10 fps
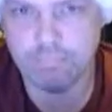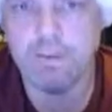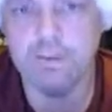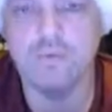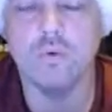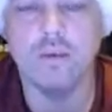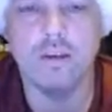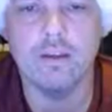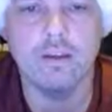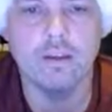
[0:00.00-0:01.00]
give you
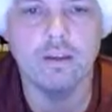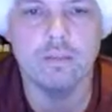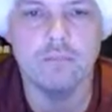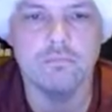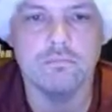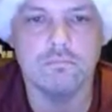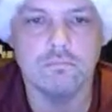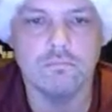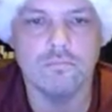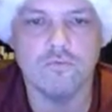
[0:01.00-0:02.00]
a
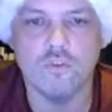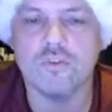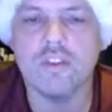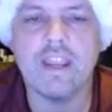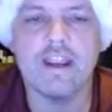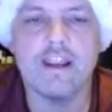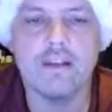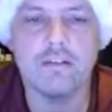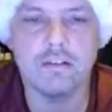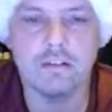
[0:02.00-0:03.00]
first-hand